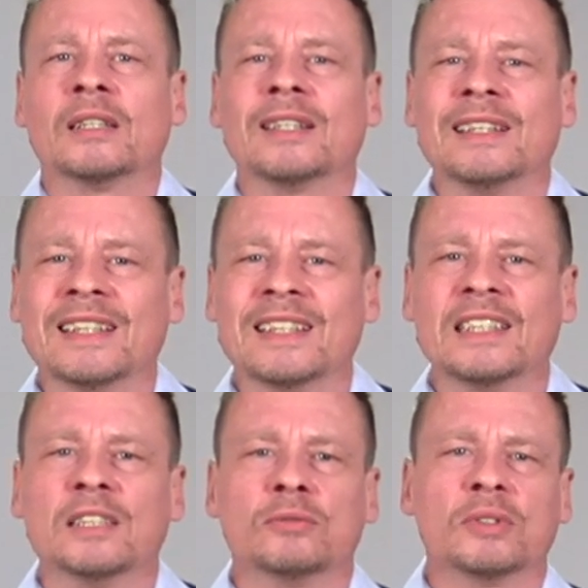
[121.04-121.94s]

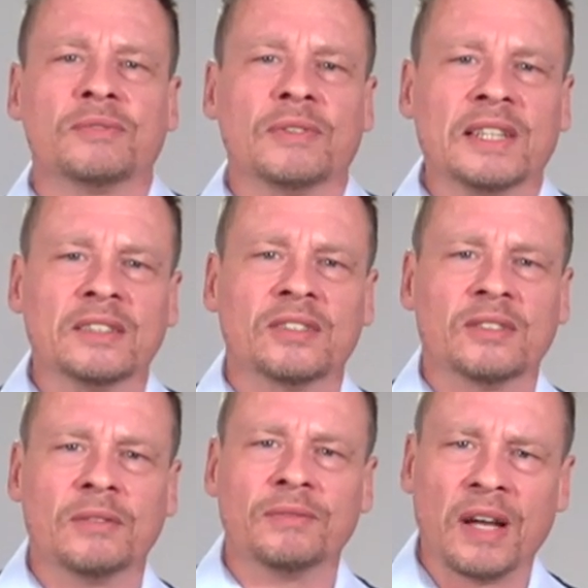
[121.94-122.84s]
clearly reflects
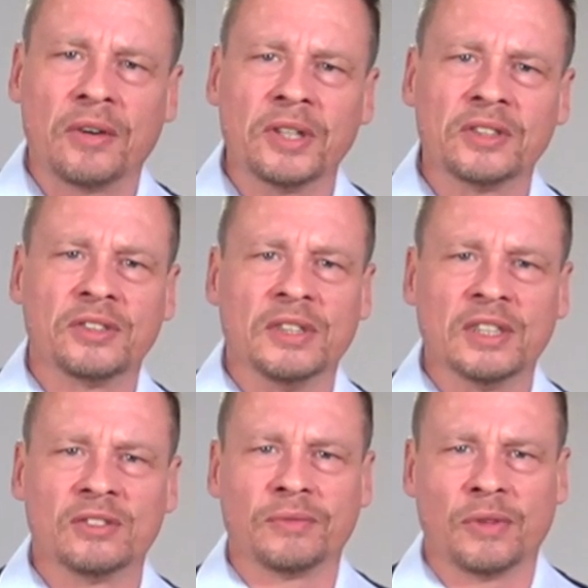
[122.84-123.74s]
the various
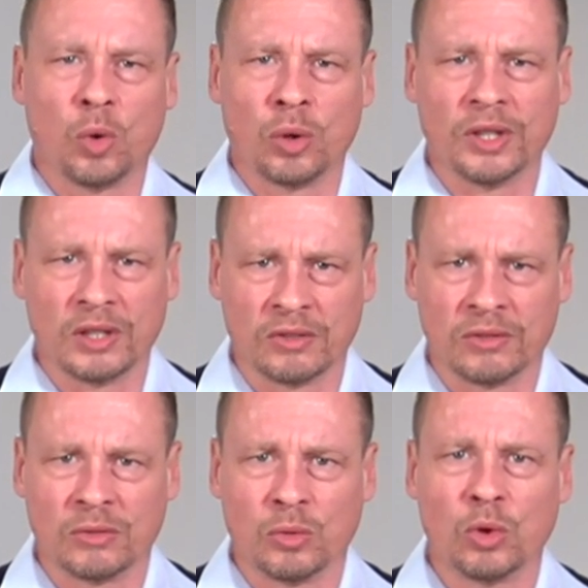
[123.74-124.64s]
needs of the
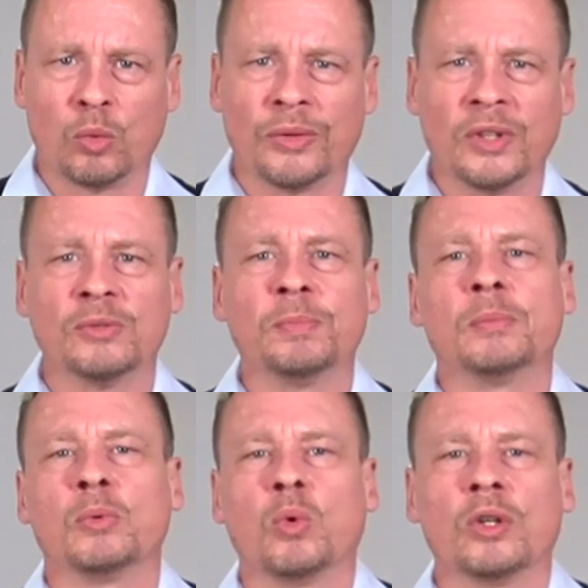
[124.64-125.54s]
audience or what these
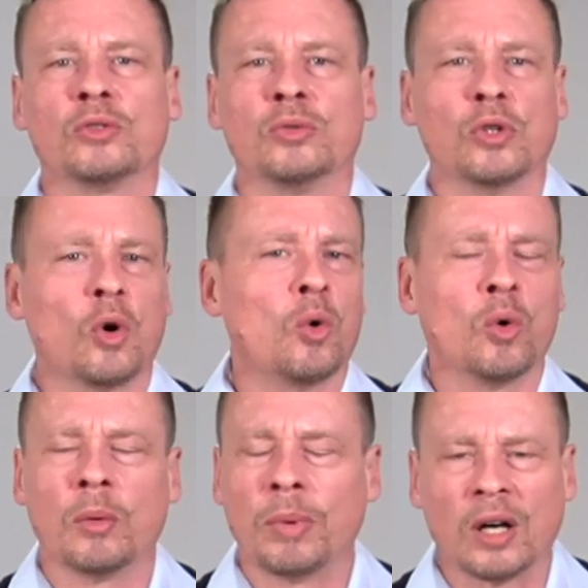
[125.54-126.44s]
people want to
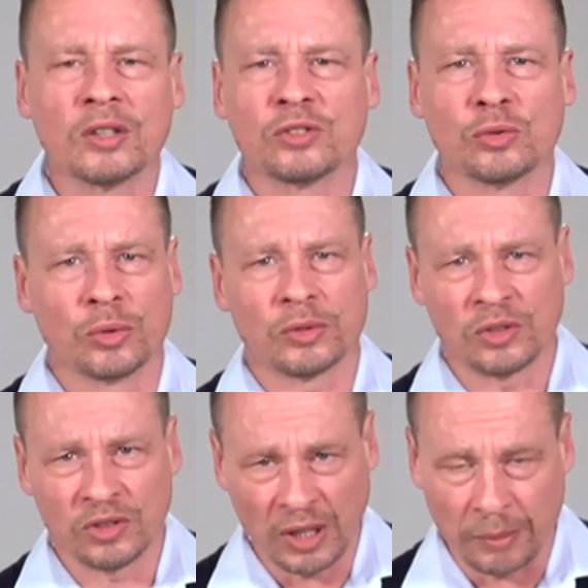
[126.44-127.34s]
know about a
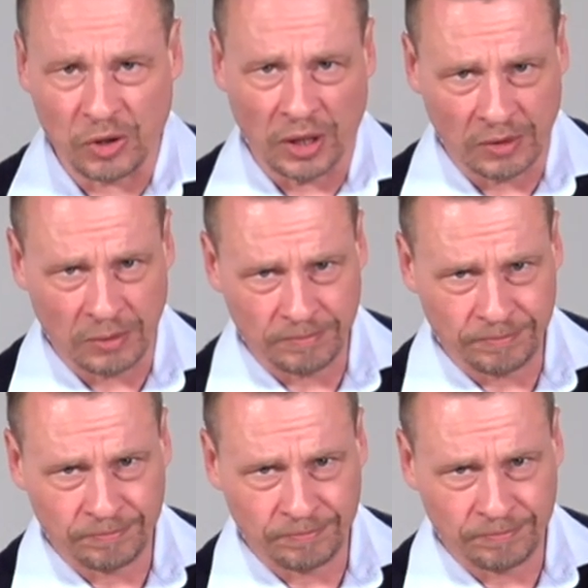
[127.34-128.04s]
certain subject.